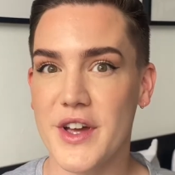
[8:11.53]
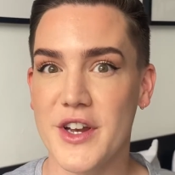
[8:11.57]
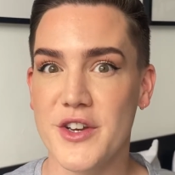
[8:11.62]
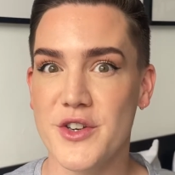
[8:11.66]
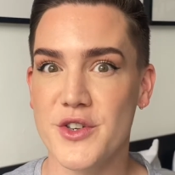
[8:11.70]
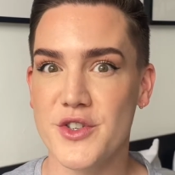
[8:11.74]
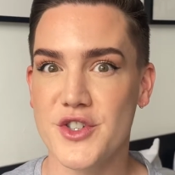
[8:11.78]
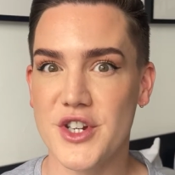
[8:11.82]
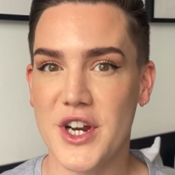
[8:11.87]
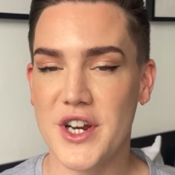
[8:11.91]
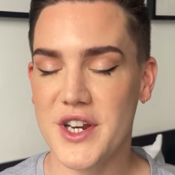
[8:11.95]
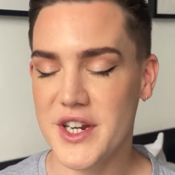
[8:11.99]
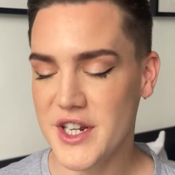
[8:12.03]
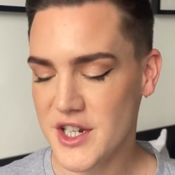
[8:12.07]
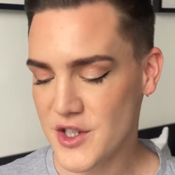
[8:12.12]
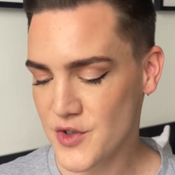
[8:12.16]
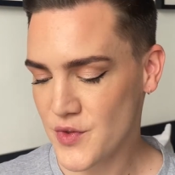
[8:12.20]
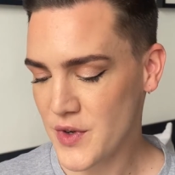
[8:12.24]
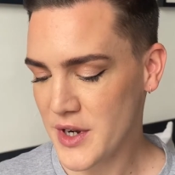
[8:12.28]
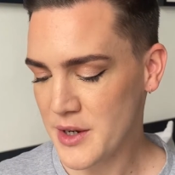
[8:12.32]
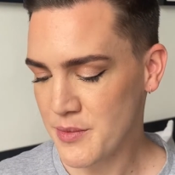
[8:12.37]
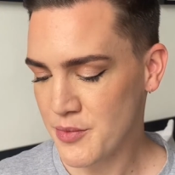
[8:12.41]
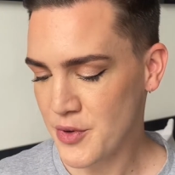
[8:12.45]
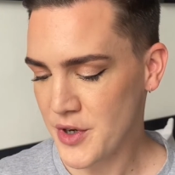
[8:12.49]
nude shade is
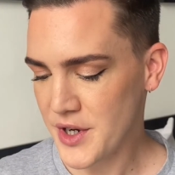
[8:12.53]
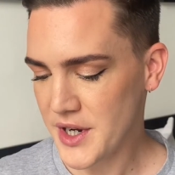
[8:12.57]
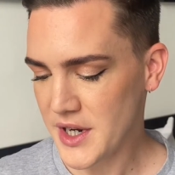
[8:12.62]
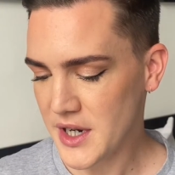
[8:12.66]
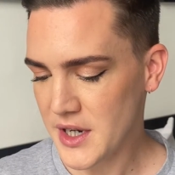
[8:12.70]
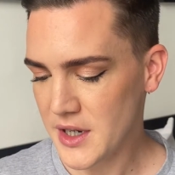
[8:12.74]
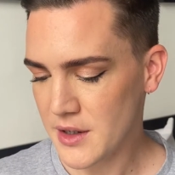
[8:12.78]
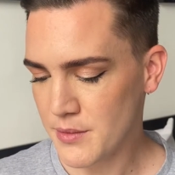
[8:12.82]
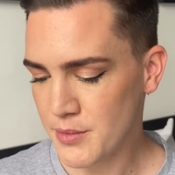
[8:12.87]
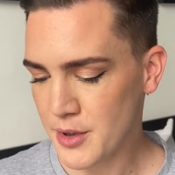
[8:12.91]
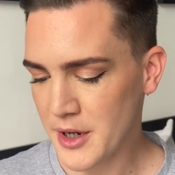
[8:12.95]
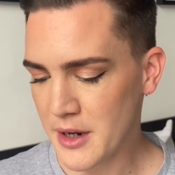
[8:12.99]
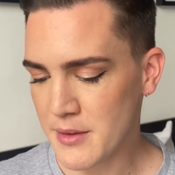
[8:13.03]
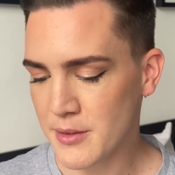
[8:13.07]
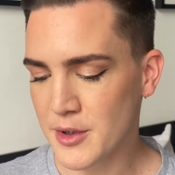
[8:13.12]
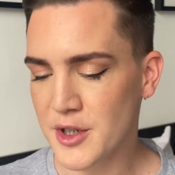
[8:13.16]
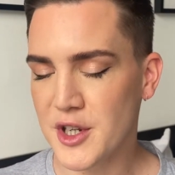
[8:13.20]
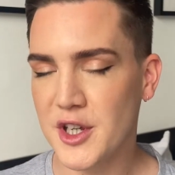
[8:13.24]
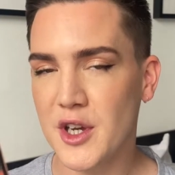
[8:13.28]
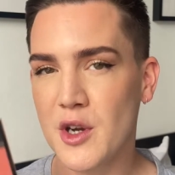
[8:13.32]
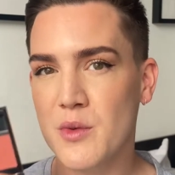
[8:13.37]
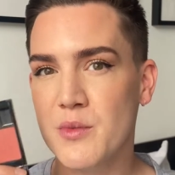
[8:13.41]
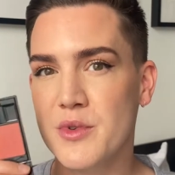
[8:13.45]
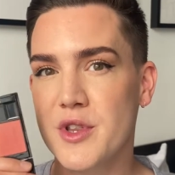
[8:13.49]
really pretty, but I'm going
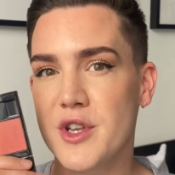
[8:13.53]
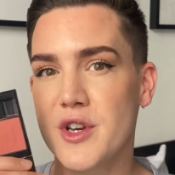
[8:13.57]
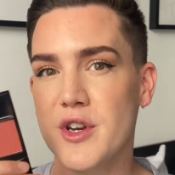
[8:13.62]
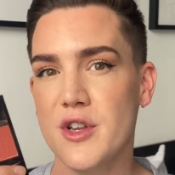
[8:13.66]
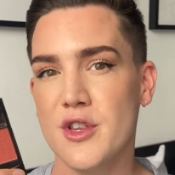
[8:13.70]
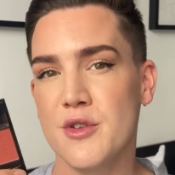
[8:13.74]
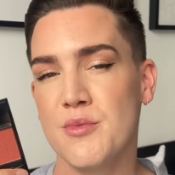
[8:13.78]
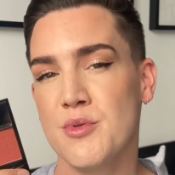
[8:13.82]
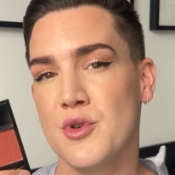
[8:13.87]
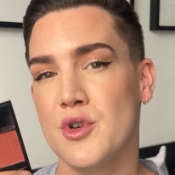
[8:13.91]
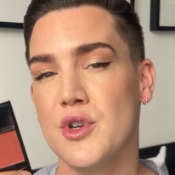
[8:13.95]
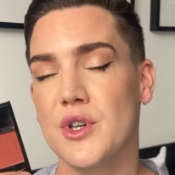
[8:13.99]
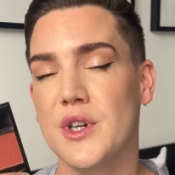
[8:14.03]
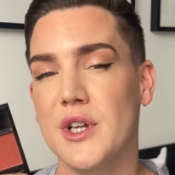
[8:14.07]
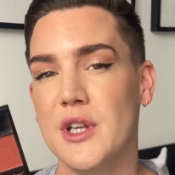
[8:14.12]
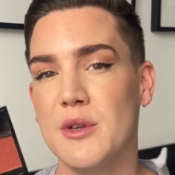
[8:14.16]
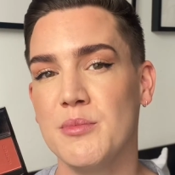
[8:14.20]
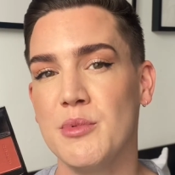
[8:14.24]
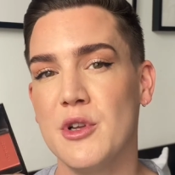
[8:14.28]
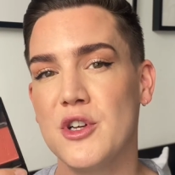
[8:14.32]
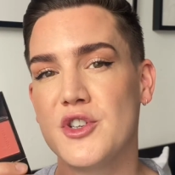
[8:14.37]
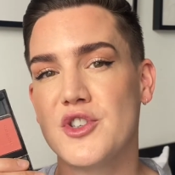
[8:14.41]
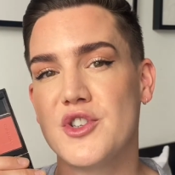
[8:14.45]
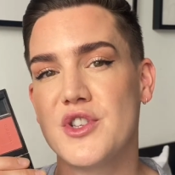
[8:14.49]
to go in with another Pure Colour
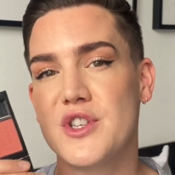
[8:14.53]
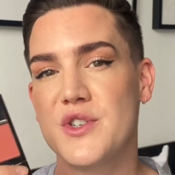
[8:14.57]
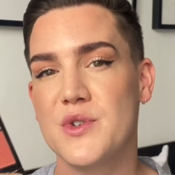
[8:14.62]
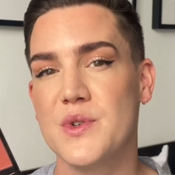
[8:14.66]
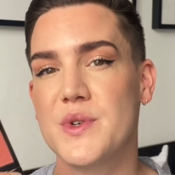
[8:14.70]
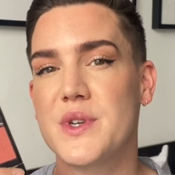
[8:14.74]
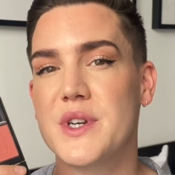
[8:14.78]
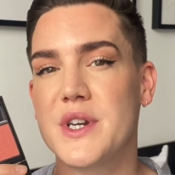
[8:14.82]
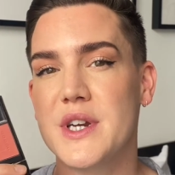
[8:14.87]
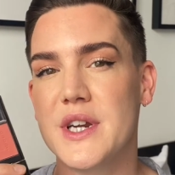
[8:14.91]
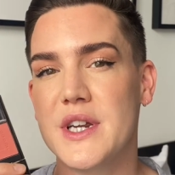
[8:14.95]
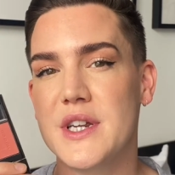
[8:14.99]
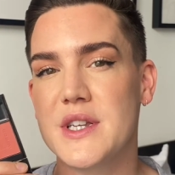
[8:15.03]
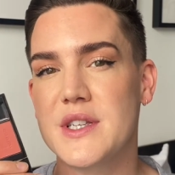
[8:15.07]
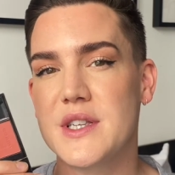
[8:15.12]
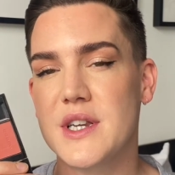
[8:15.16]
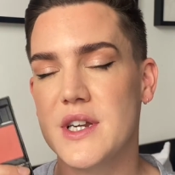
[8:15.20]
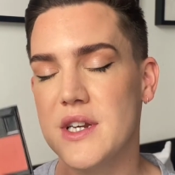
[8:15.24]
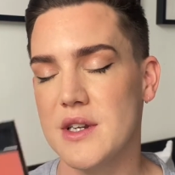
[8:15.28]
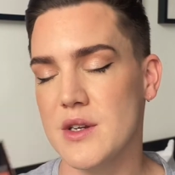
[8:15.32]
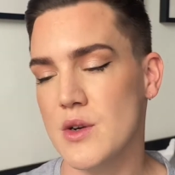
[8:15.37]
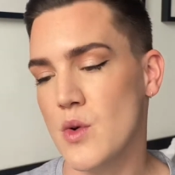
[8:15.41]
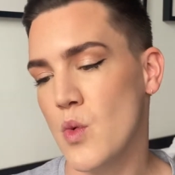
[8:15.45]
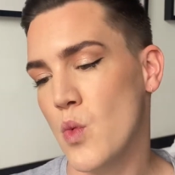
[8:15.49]
blush, and this one is
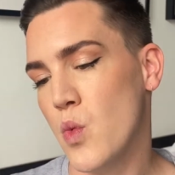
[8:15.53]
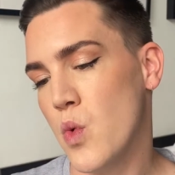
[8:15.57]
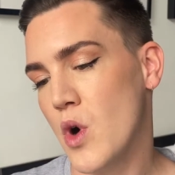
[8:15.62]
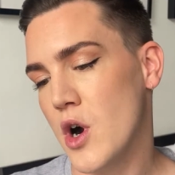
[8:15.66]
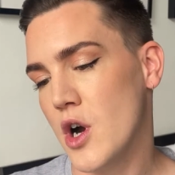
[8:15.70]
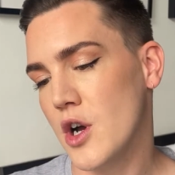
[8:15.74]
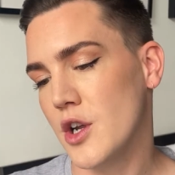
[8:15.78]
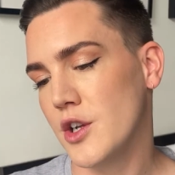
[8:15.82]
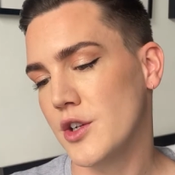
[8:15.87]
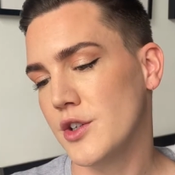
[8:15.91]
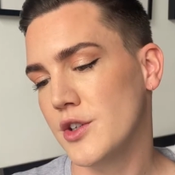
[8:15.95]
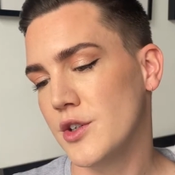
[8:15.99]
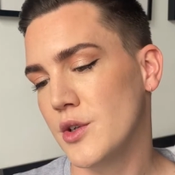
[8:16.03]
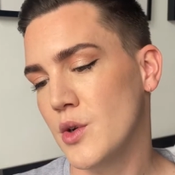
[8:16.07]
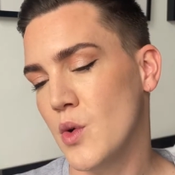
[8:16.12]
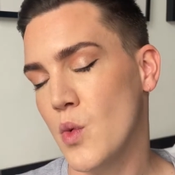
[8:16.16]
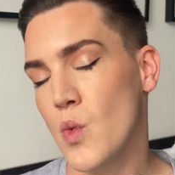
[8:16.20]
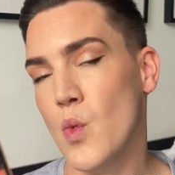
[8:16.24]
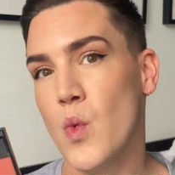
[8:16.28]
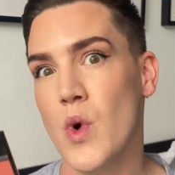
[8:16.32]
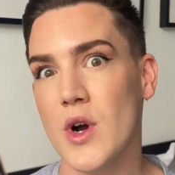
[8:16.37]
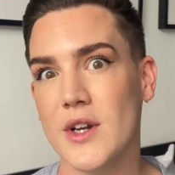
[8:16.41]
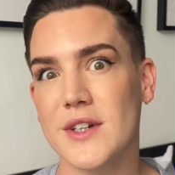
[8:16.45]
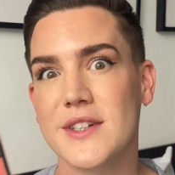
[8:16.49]
in
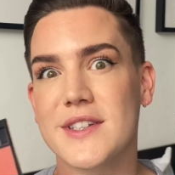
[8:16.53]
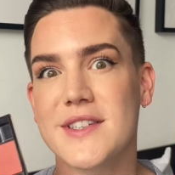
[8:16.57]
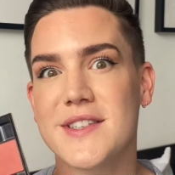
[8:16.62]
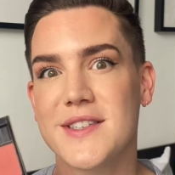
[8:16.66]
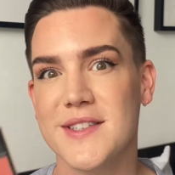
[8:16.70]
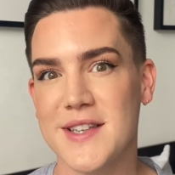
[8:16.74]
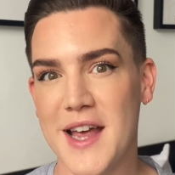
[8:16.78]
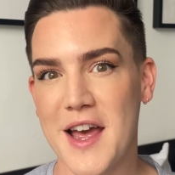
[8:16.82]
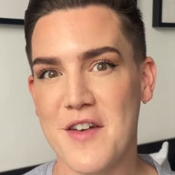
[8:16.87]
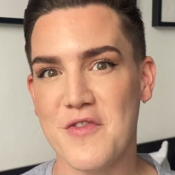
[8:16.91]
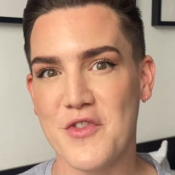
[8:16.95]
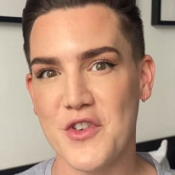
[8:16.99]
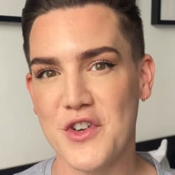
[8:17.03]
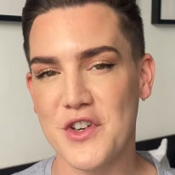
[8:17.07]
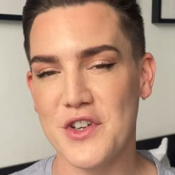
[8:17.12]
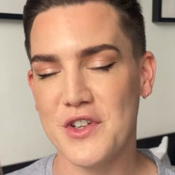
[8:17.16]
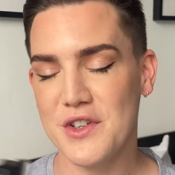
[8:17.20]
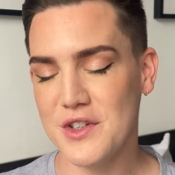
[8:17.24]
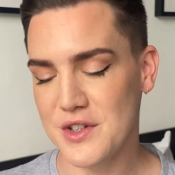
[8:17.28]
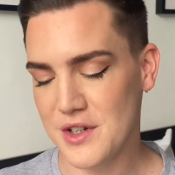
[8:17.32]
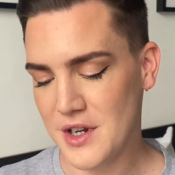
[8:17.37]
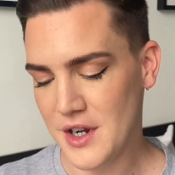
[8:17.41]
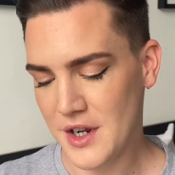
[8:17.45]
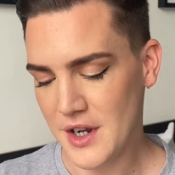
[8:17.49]

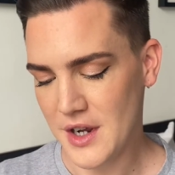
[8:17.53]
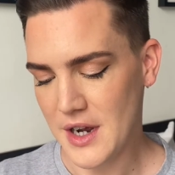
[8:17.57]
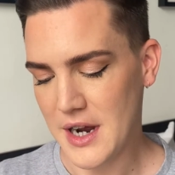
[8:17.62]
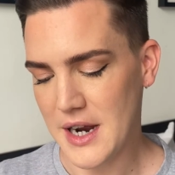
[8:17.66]
117.